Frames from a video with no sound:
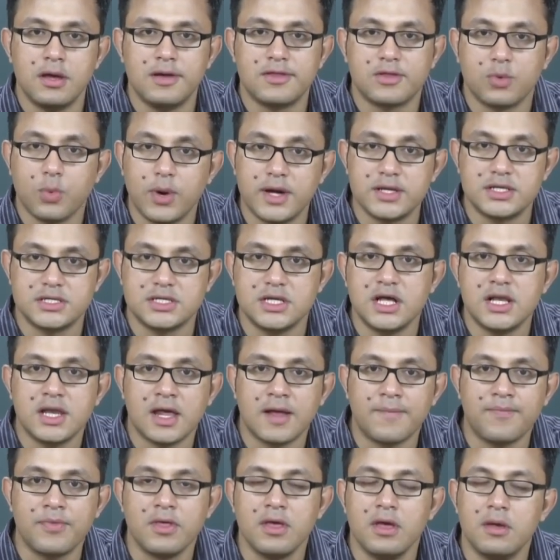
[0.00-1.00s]
is quite
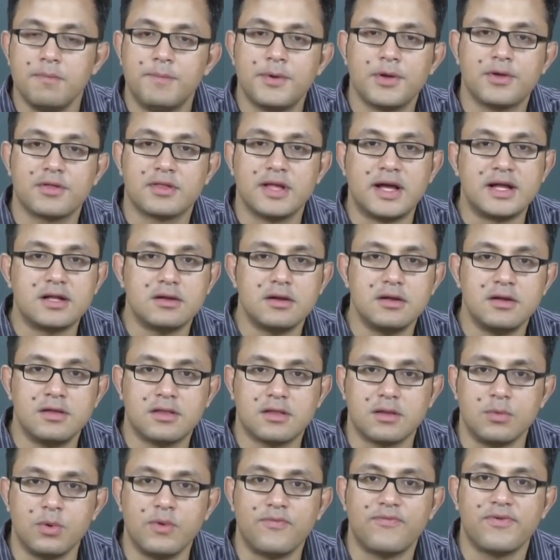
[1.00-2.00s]
telling because that
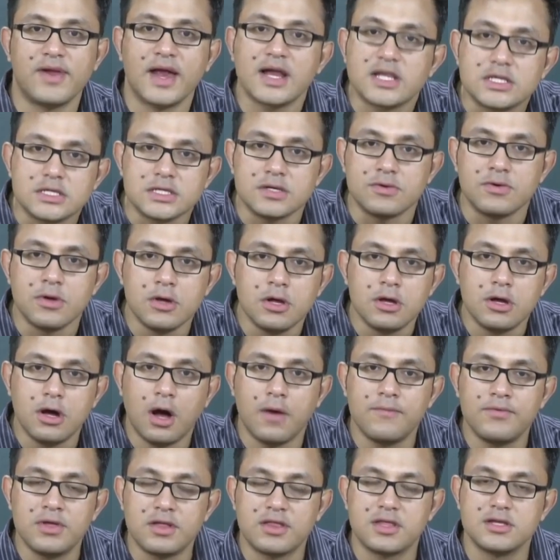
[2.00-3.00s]
is reflective
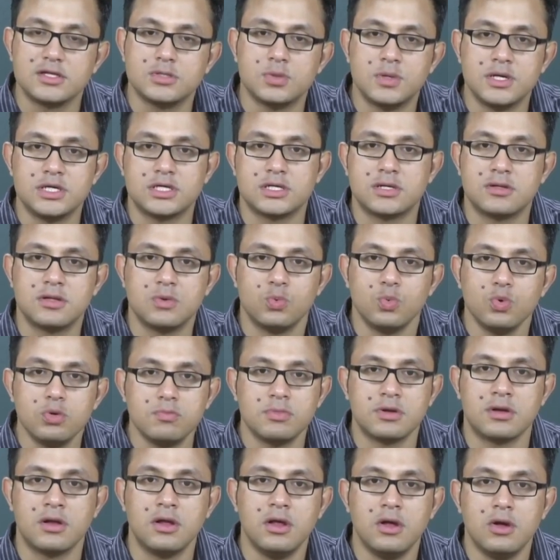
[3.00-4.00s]
of the situation of the
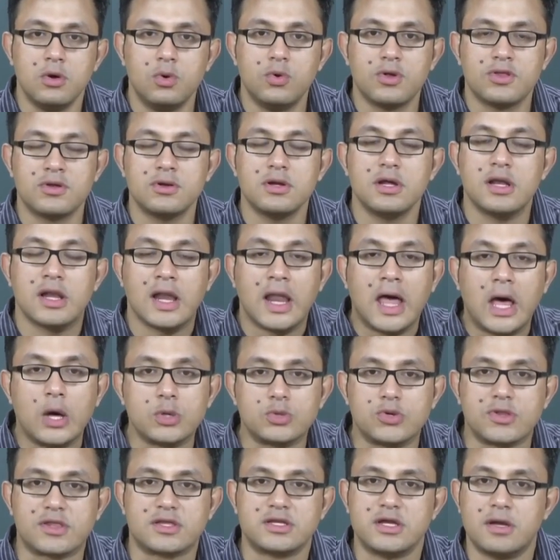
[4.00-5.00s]
woman who was not allowed
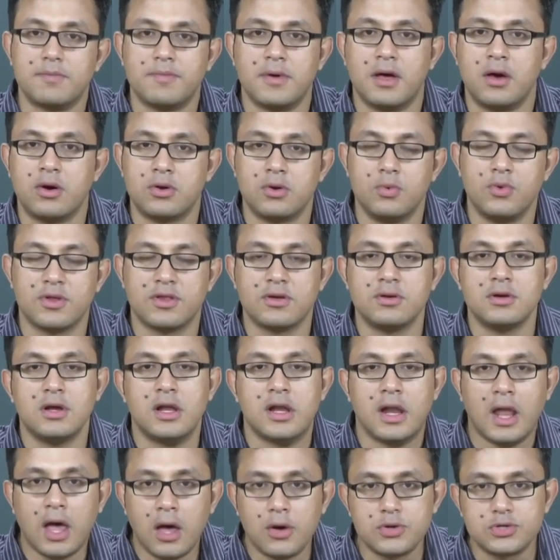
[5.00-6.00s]
to step out, who was not
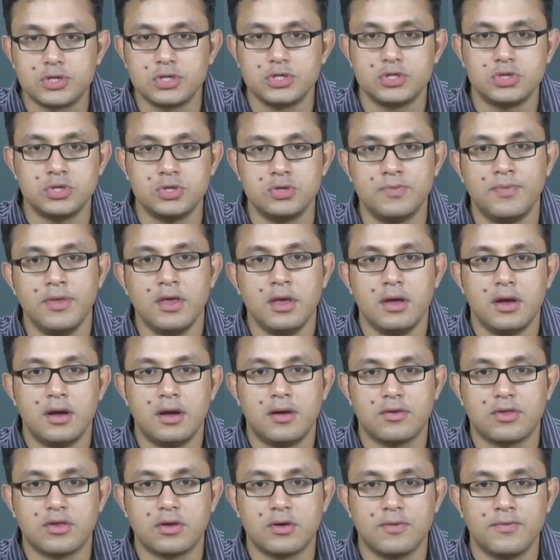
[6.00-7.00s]
allowed to
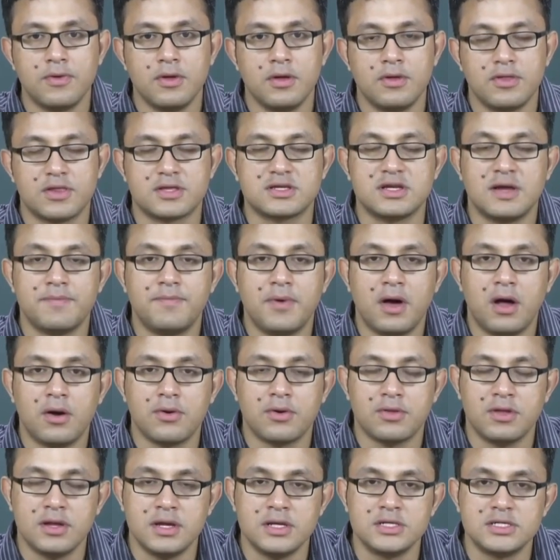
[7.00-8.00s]
uh, sort of step out
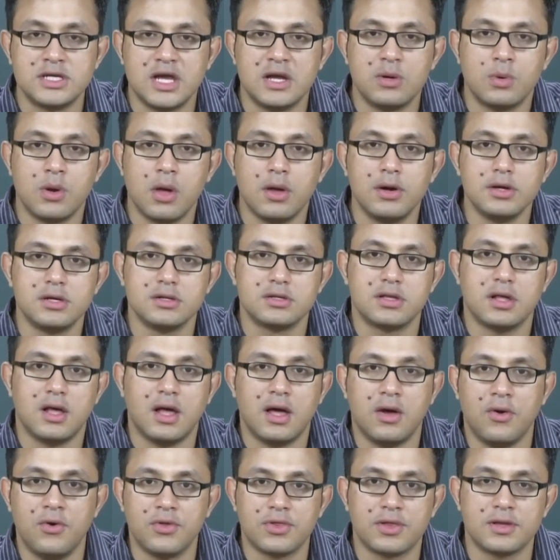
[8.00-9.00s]
of the interiority of the
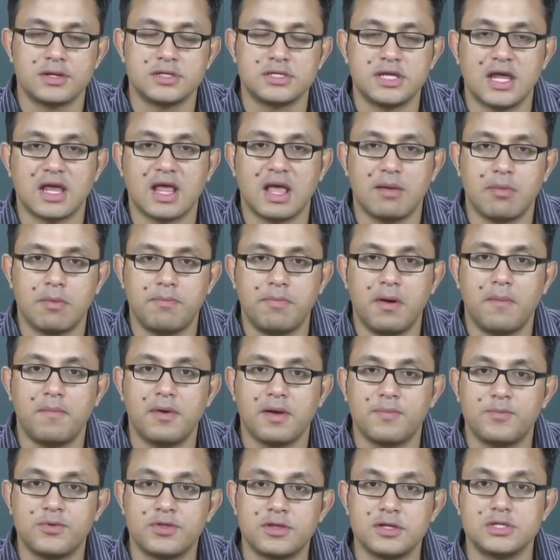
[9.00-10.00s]
house and take up a
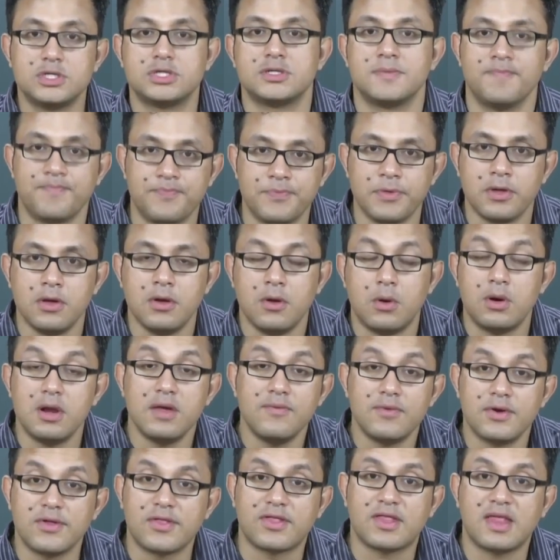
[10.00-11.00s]
public position or
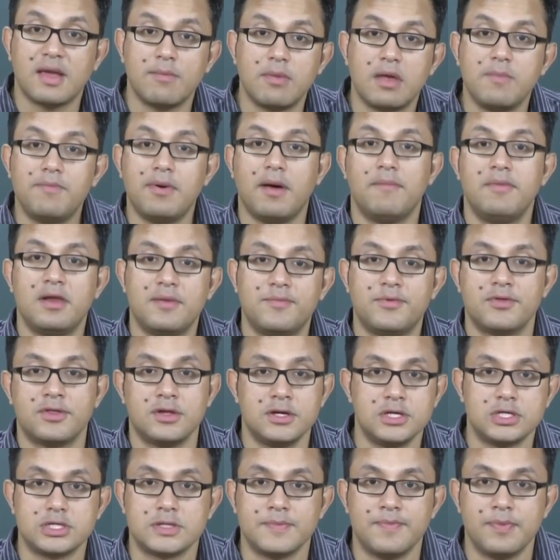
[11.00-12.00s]
even a semi-public
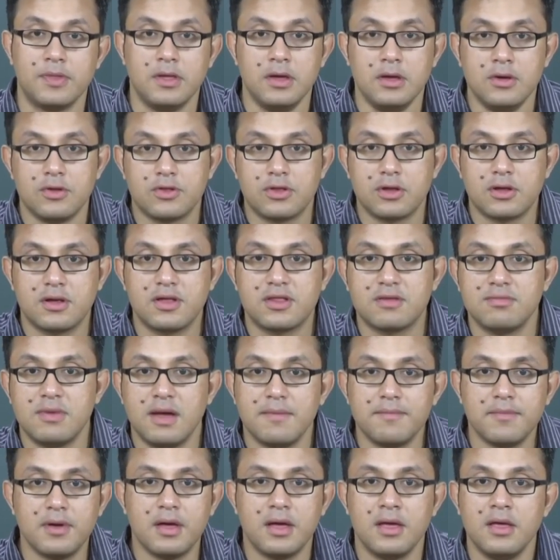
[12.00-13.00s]
position. So because
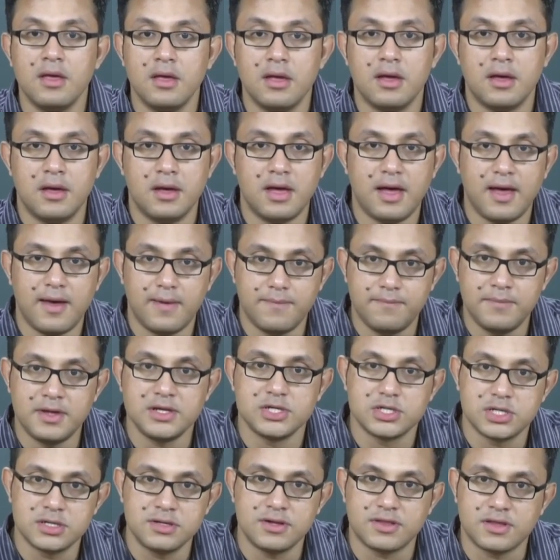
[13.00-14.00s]
remember, uh, I have
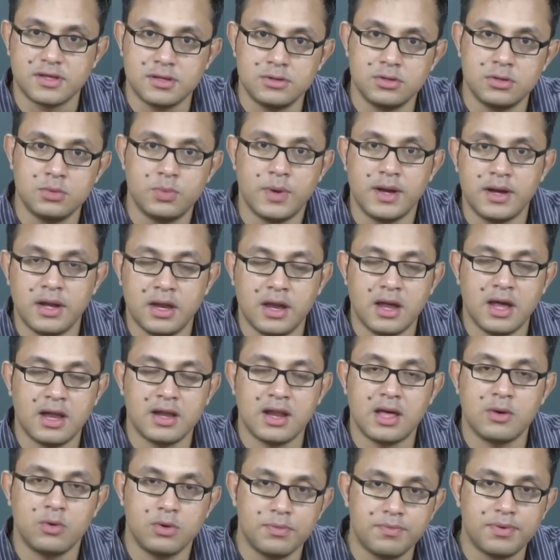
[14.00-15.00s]
mentioned the scene already
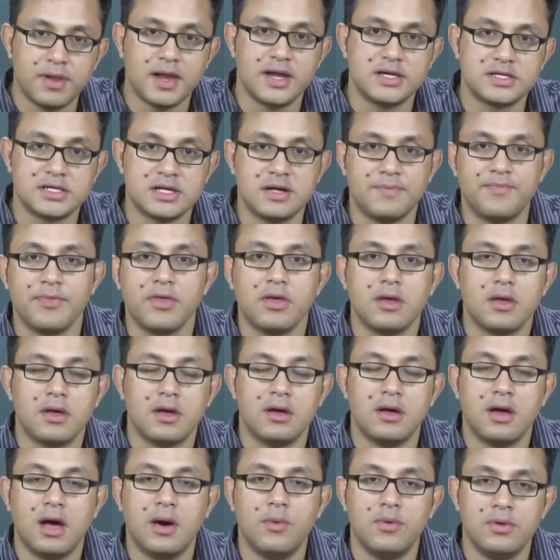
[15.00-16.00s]
and I will play it up.
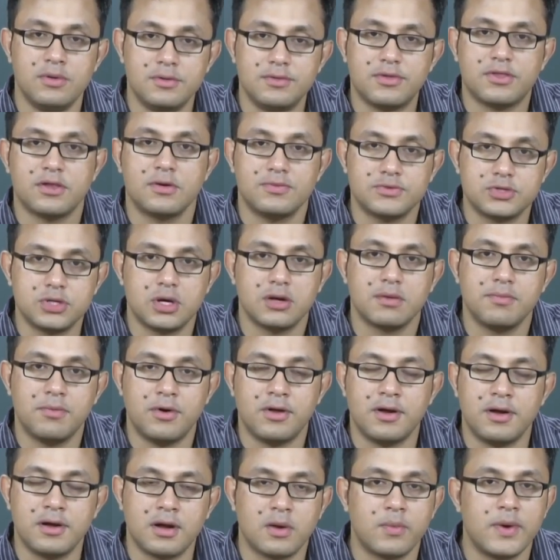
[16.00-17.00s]
Uh, I will sort of talk
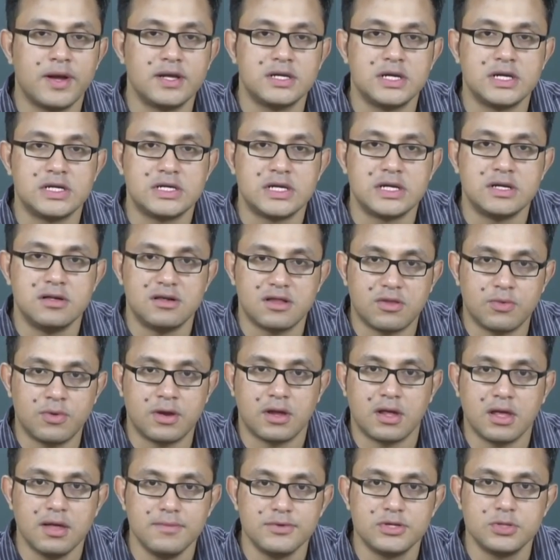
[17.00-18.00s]
about it in great details when
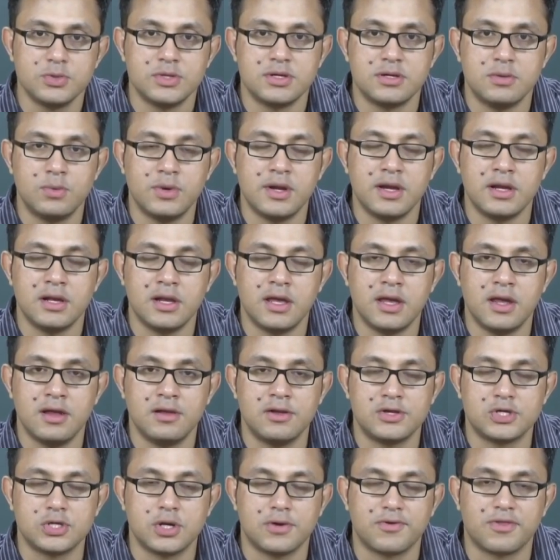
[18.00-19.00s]
I come to it really in
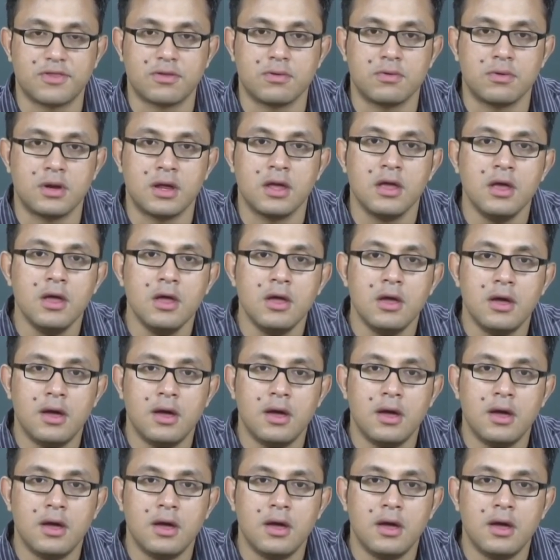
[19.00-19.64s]
the short story.